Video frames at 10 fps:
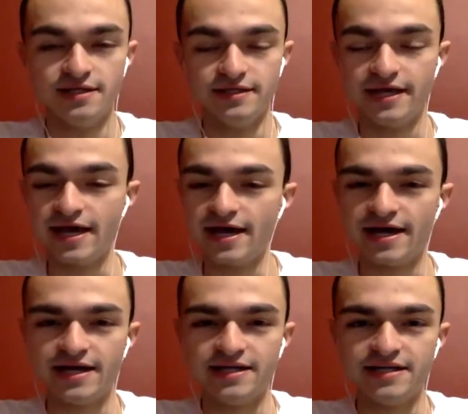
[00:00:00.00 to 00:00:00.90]

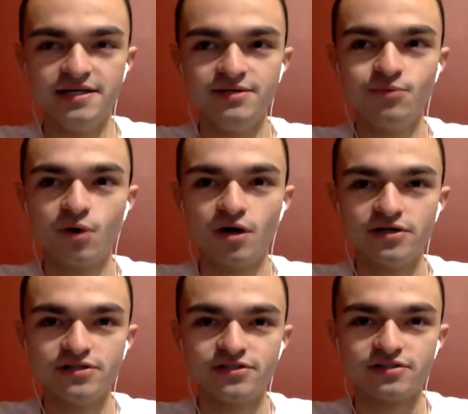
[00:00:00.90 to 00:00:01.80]
Yeah, and he
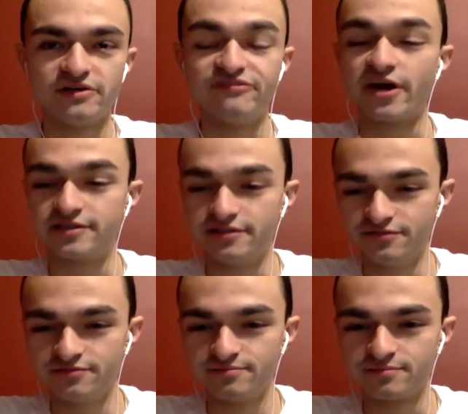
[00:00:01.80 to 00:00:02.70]
was
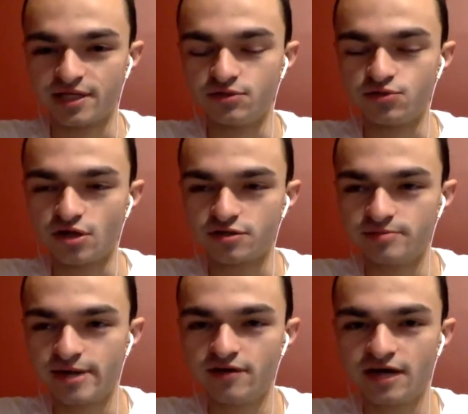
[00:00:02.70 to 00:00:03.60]
effective, like you talked
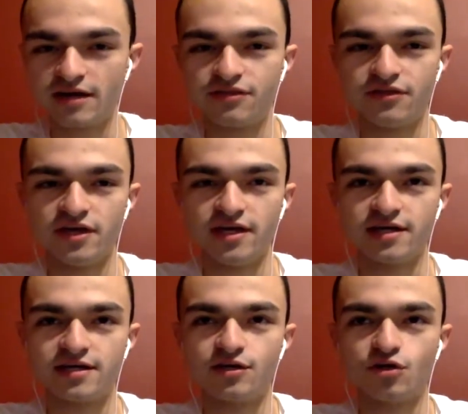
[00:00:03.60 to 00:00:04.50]
about. I
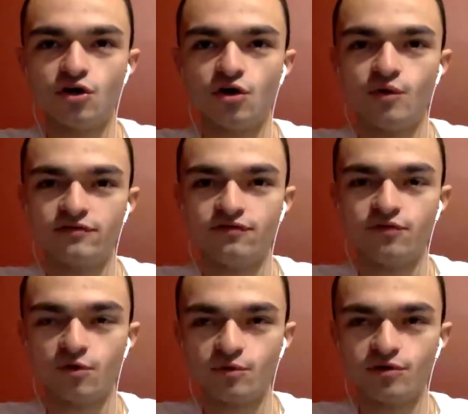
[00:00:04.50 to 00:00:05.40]
think going
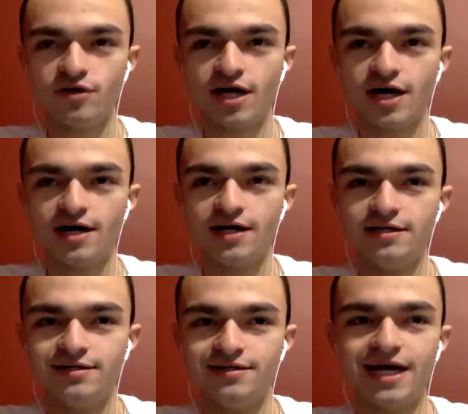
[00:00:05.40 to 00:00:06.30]
forward,
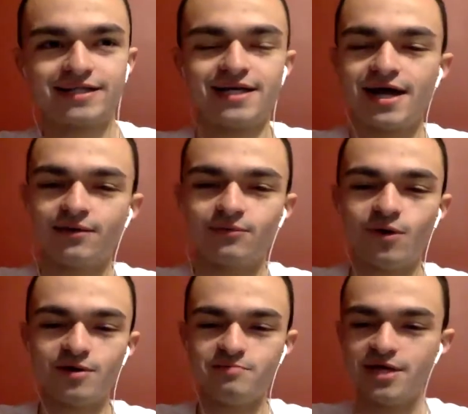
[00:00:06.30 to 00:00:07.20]
not that I
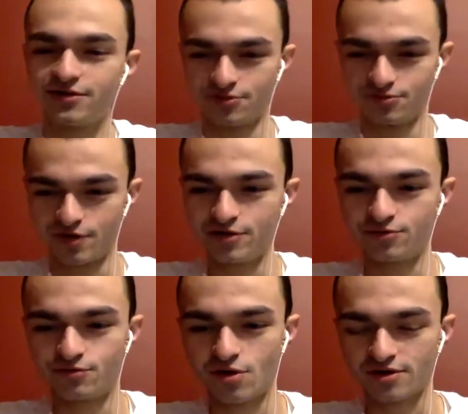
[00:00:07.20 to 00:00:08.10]
want to be on the right
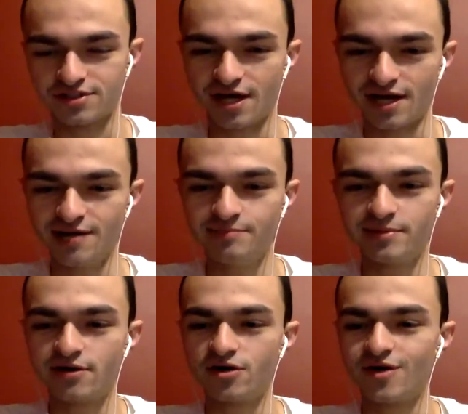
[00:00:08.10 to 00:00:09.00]
or wrong side,
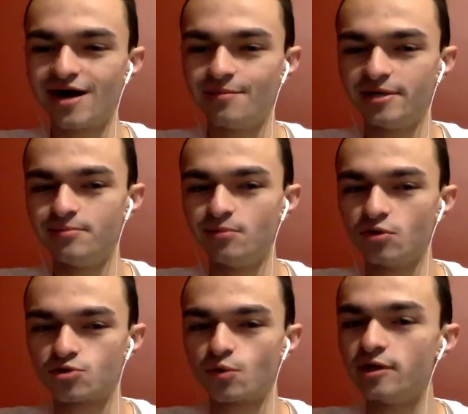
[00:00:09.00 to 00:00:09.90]
but I don't know how many
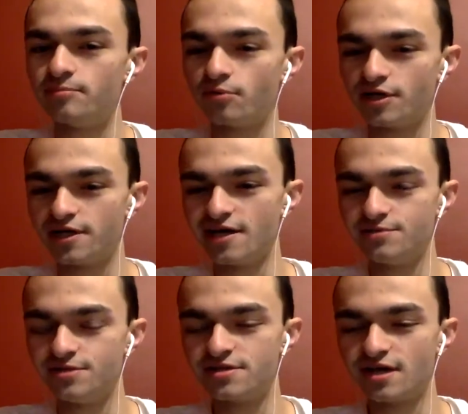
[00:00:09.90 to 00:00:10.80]
more 20-point
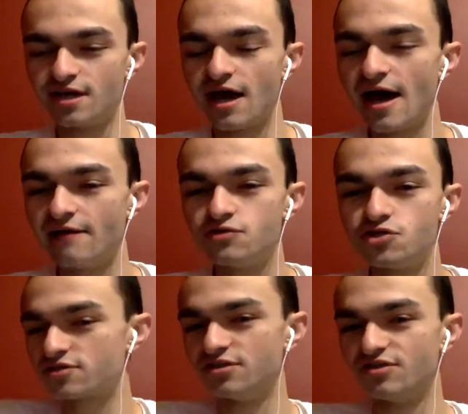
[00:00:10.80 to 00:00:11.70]
games he's going to have,
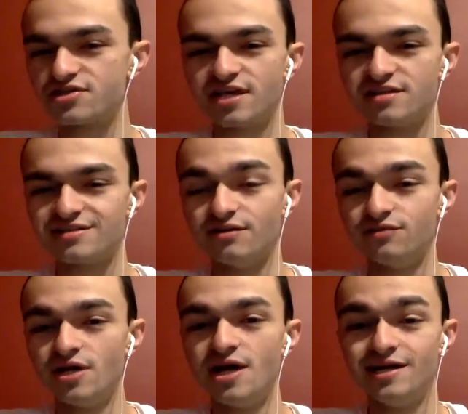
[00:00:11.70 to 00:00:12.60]
just in the sense of
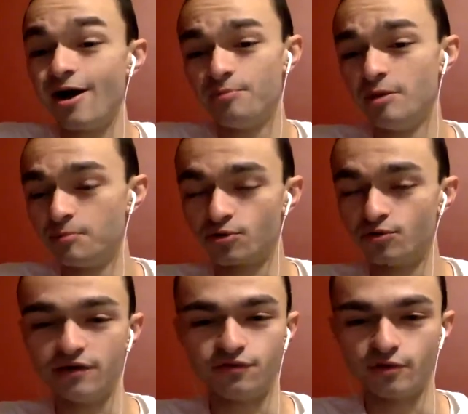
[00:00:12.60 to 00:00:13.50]
now people are
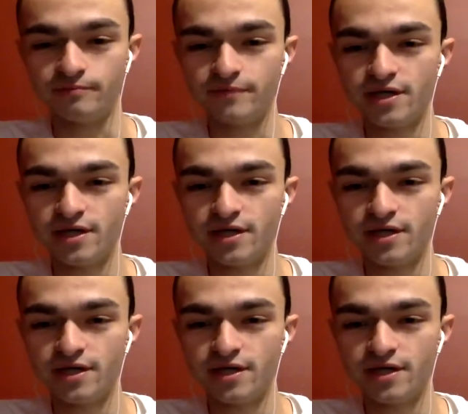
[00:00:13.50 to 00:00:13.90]
ready for him.